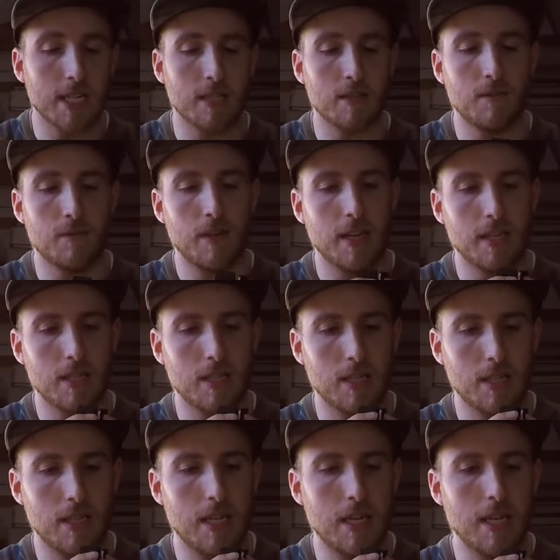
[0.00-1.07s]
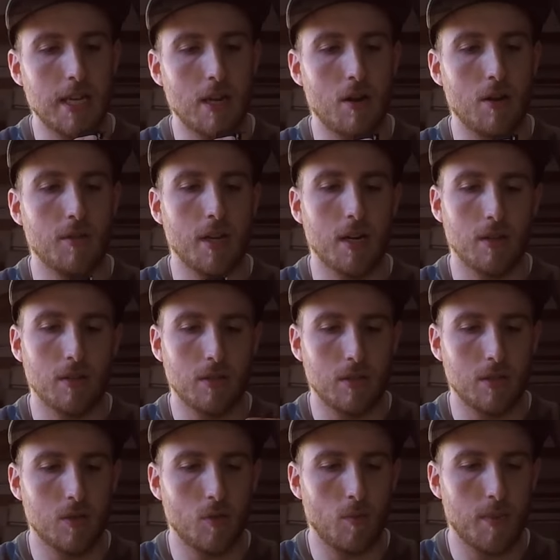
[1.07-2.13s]
fit getting it on there.
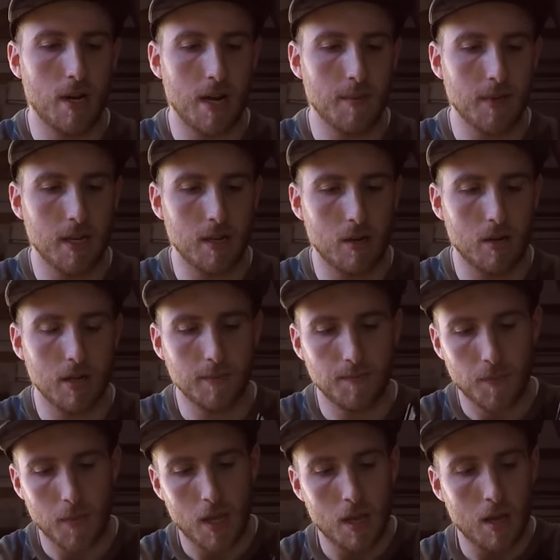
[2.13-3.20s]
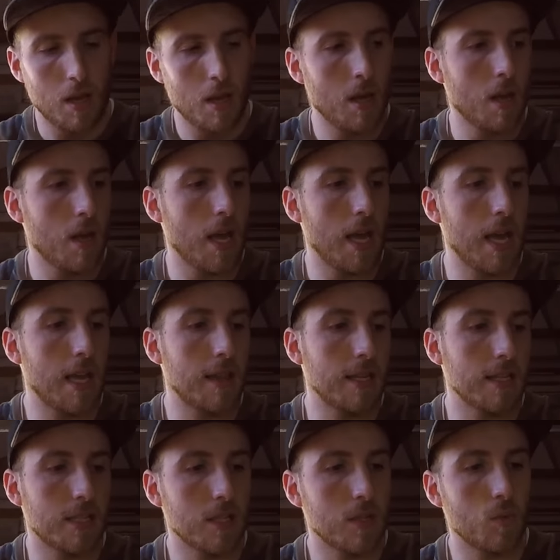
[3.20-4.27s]
So we'll pop that on, and
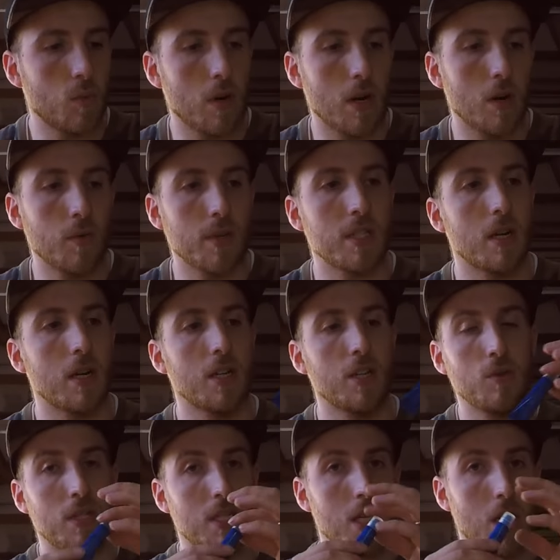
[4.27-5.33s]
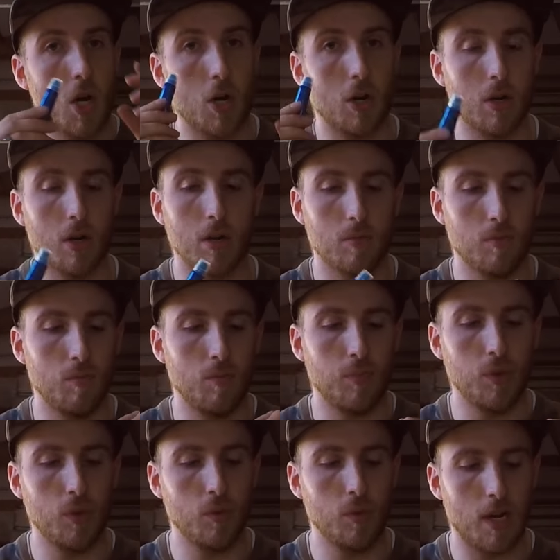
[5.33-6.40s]
this is where we start using our
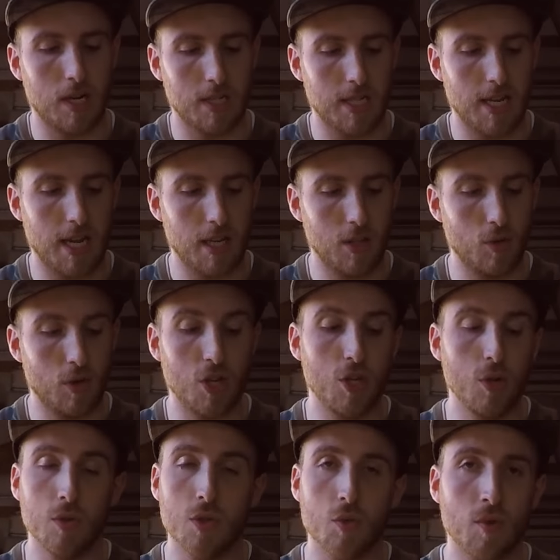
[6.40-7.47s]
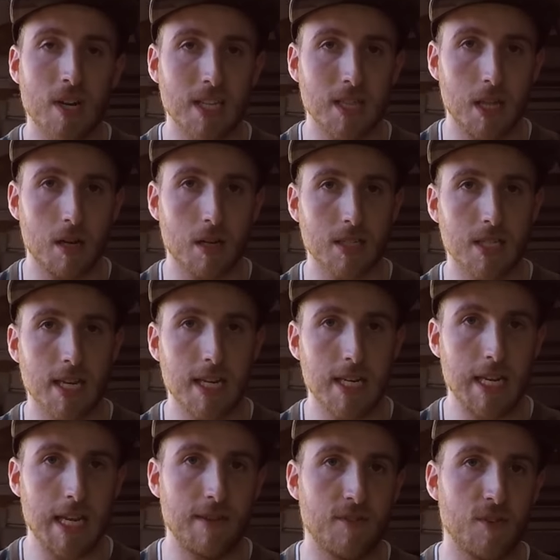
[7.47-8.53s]
blue Loctite. You can use the red Loctite
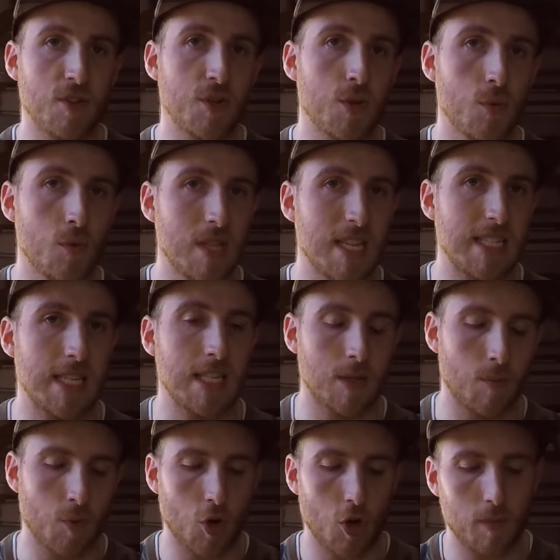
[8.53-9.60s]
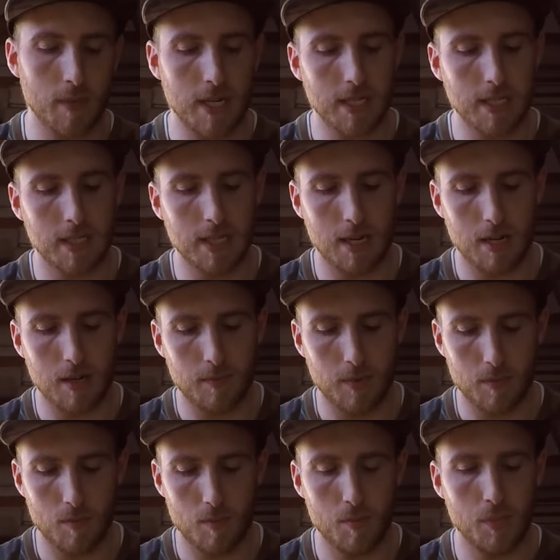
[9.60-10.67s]
if you're doing this as a permanent setup,
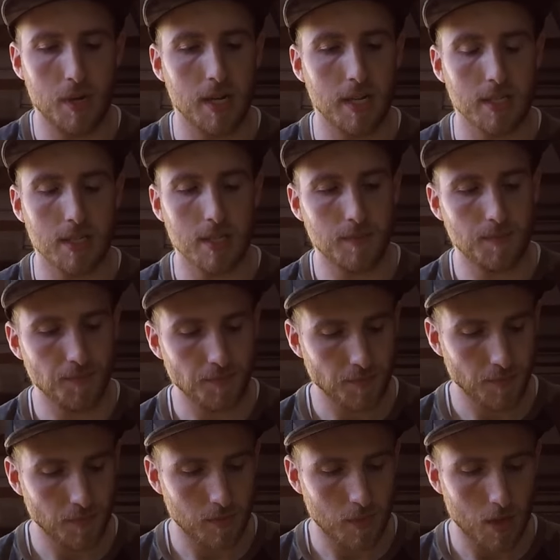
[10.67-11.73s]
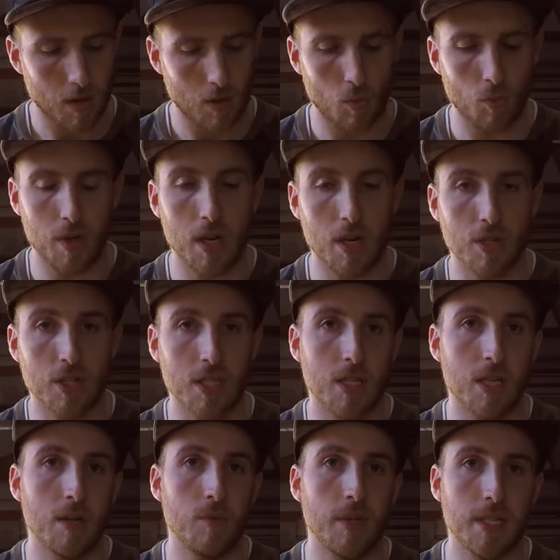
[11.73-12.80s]
but we are just
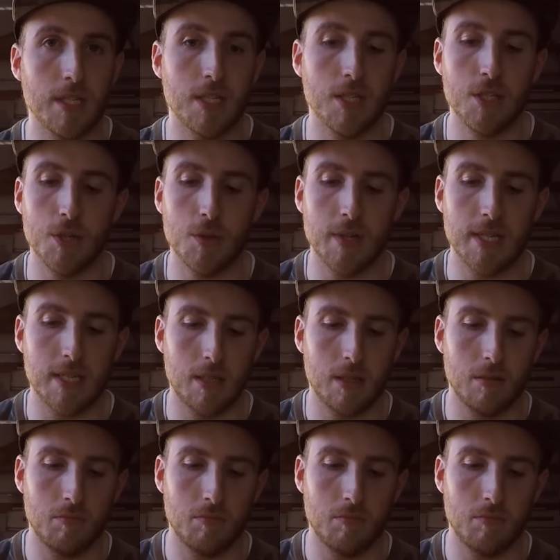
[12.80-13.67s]
going to do it